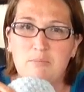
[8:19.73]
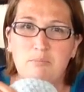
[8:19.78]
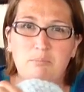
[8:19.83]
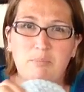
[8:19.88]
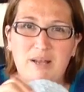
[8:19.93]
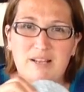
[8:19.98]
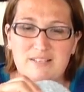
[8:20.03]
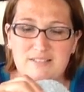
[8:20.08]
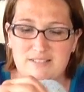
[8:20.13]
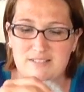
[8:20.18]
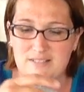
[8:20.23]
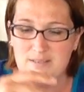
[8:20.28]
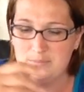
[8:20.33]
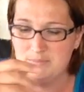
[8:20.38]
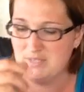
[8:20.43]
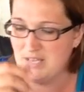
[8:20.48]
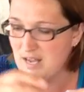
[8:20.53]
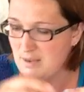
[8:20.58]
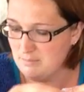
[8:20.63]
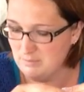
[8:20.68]
buttons
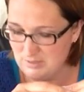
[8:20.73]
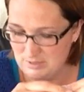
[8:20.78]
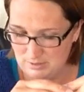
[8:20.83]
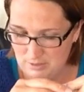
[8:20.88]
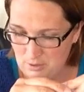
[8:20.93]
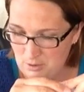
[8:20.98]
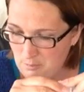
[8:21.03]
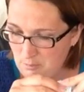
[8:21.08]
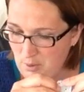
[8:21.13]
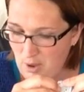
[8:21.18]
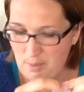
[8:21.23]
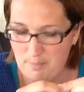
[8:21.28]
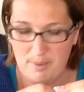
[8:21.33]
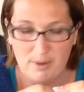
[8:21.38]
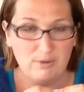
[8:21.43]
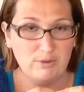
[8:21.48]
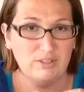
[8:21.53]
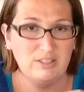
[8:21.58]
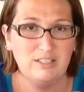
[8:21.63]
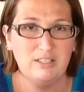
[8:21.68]
sometimes pop
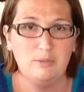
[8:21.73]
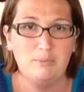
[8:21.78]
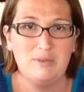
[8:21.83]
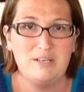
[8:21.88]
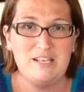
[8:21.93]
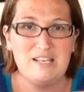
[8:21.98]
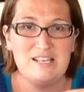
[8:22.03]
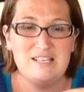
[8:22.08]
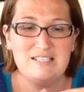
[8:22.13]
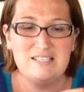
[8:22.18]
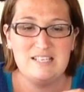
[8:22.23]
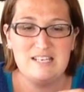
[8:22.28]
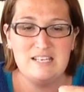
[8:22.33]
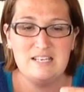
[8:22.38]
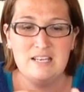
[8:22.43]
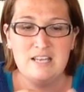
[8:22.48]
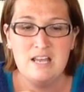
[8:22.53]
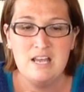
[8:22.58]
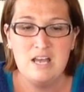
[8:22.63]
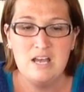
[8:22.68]
out a little bit easy,
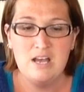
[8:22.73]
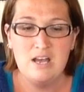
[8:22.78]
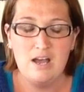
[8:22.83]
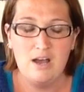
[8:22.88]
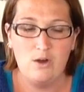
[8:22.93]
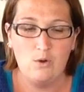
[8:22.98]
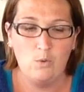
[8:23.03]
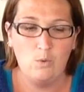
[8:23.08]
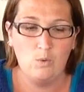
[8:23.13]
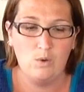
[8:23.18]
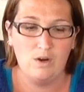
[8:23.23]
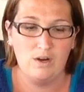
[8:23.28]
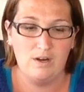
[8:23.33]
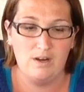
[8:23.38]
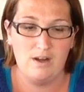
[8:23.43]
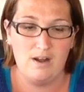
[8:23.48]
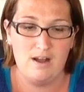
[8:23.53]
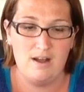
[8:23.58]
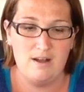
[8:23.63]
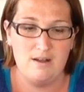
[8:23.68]
or